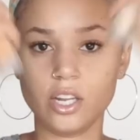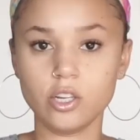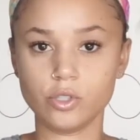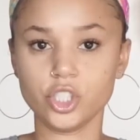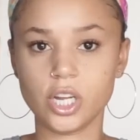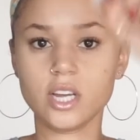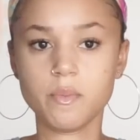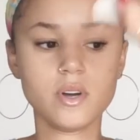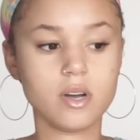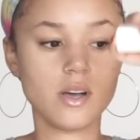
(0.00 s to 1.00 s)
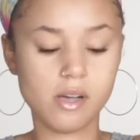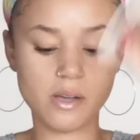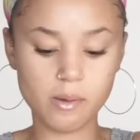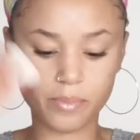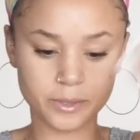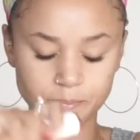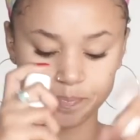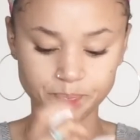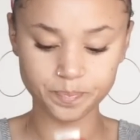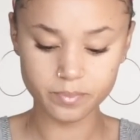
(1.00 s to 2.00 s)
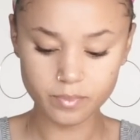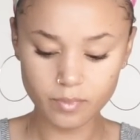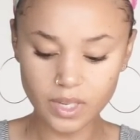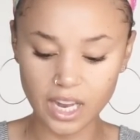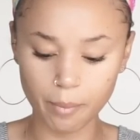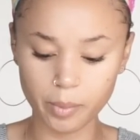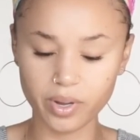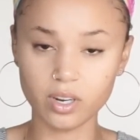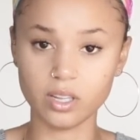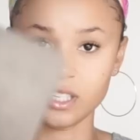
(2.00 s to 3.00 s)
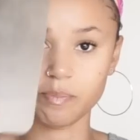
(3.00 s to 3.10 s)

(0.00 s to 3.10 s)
you shake them up. And I'm gonna put it on